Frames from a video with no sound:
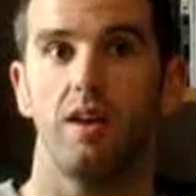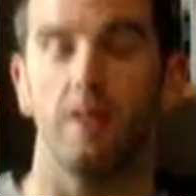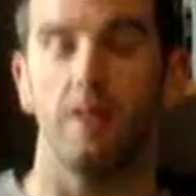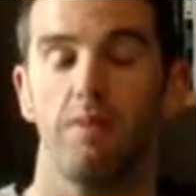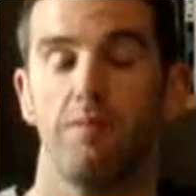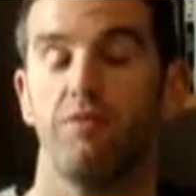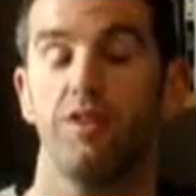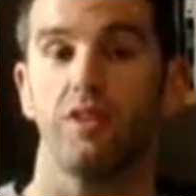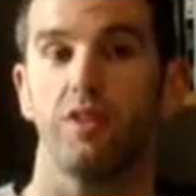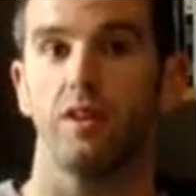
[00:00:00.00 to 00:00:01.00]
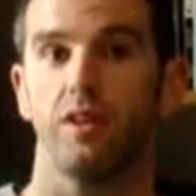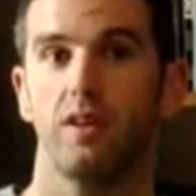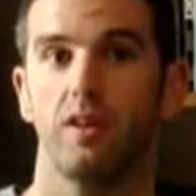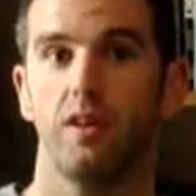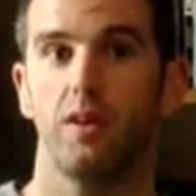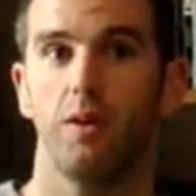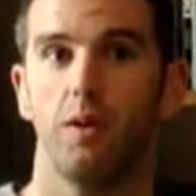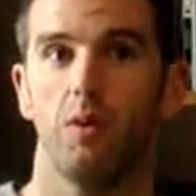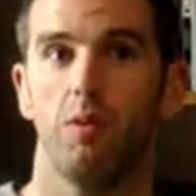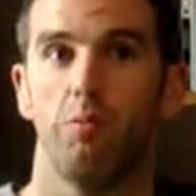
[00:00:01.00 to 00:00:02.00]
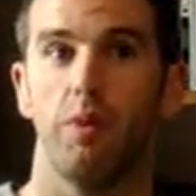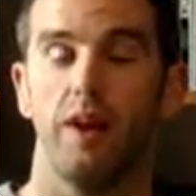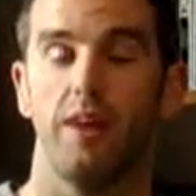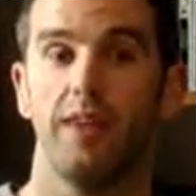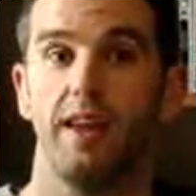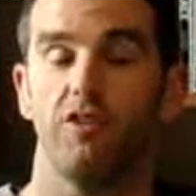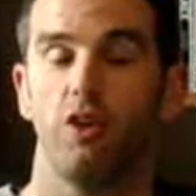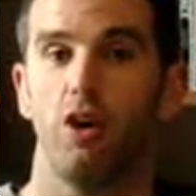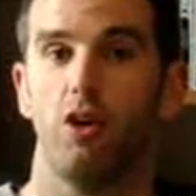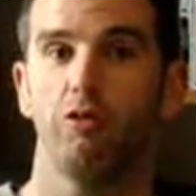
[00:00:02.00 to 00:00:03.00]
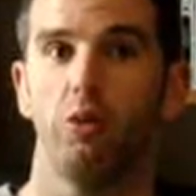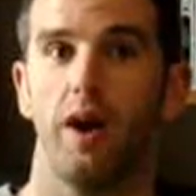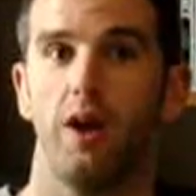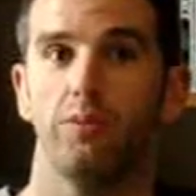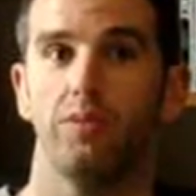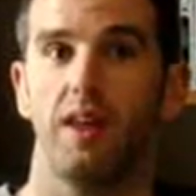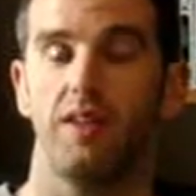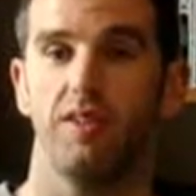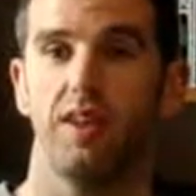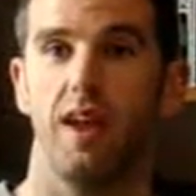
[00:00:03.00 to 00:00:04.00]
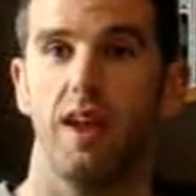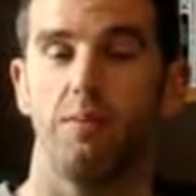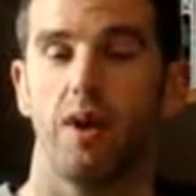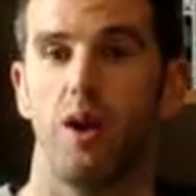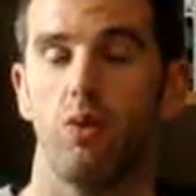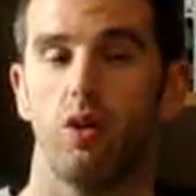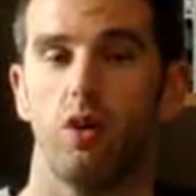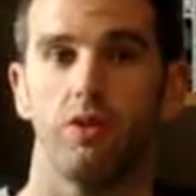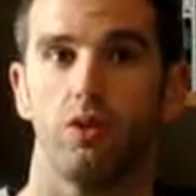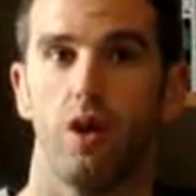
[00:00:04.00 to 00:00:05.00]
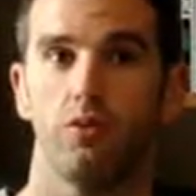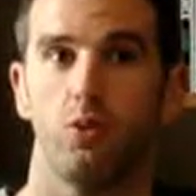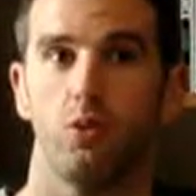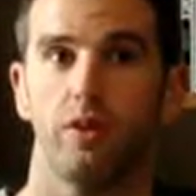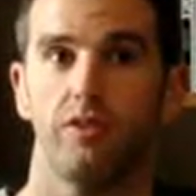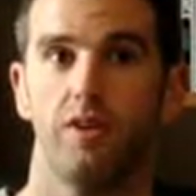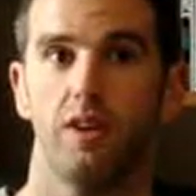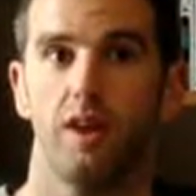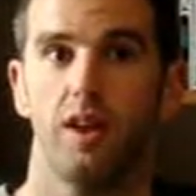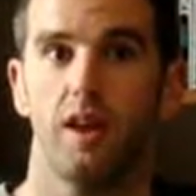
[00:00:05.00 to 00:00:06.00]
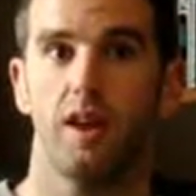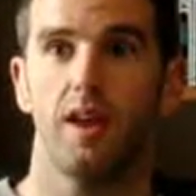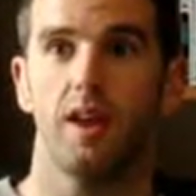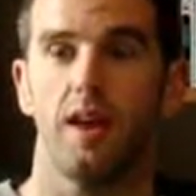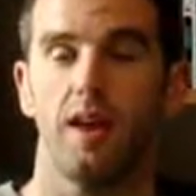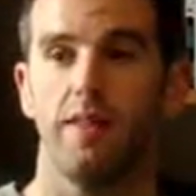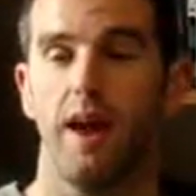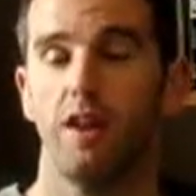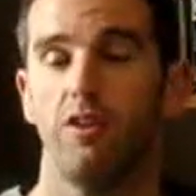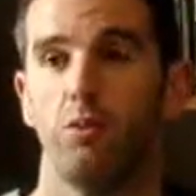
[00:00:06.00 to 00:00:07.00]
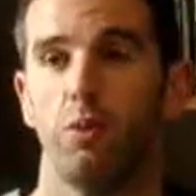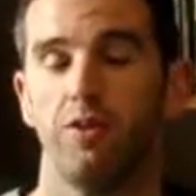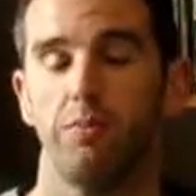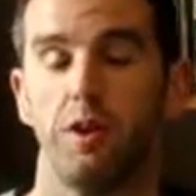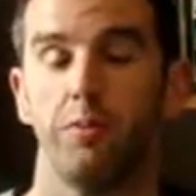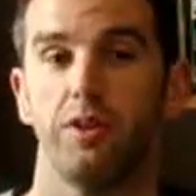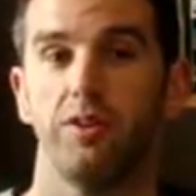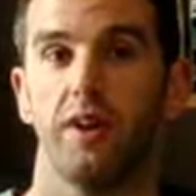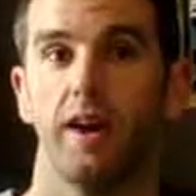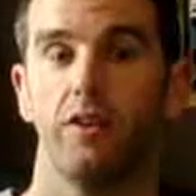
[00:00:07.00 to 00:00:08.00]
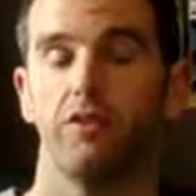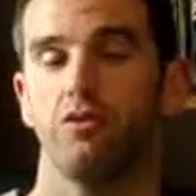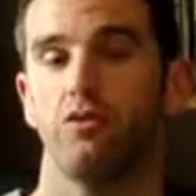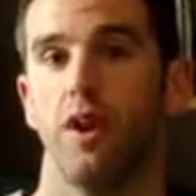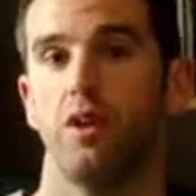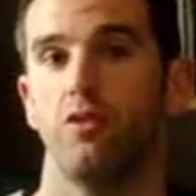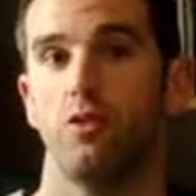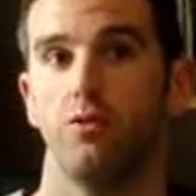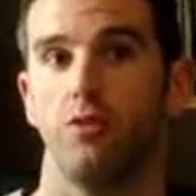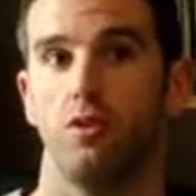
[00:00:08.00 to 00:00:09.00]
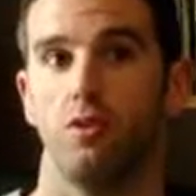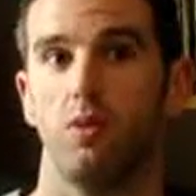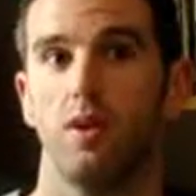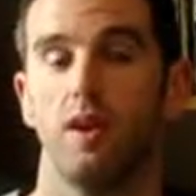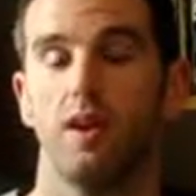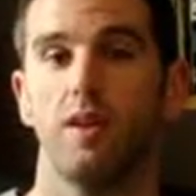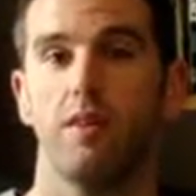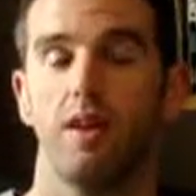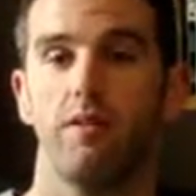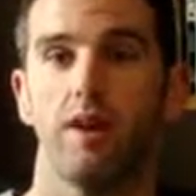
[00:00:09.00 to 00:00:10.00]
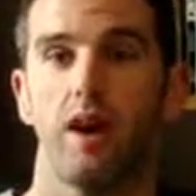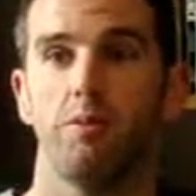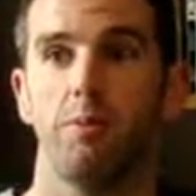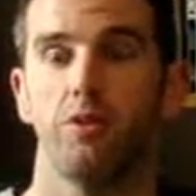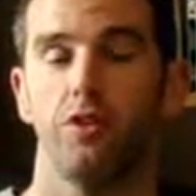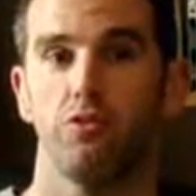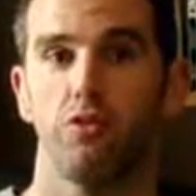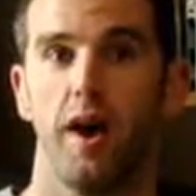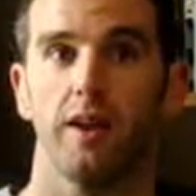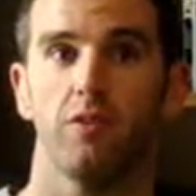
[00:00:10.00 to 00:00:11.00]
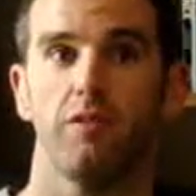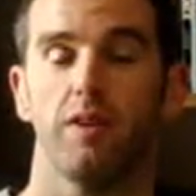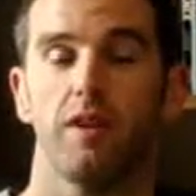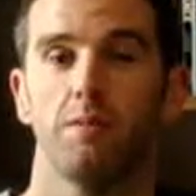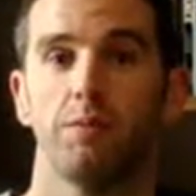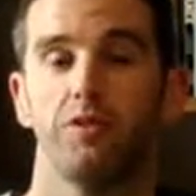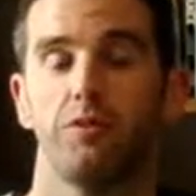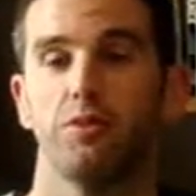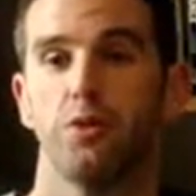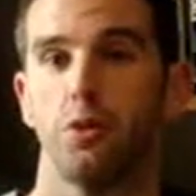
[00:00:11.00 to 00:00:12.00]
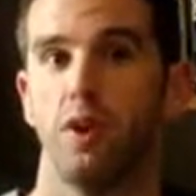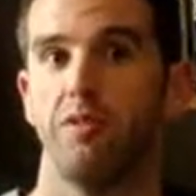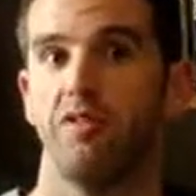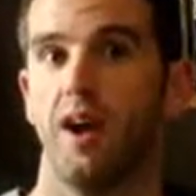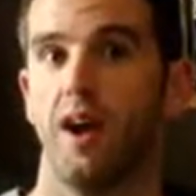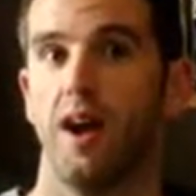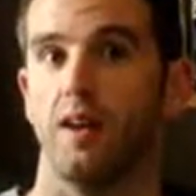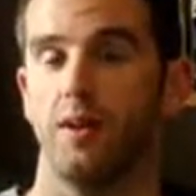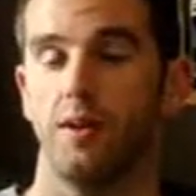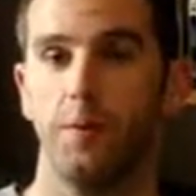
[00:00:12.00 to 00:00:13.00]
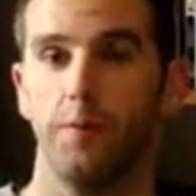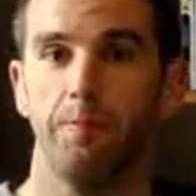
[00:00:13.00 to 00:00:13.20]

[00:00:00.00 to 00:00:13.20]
in him physically. But I think it's also helped his game out on the golf course. And that is what the people at Titleist are trying to do for you. They've come up with a track, or they've come up with some program design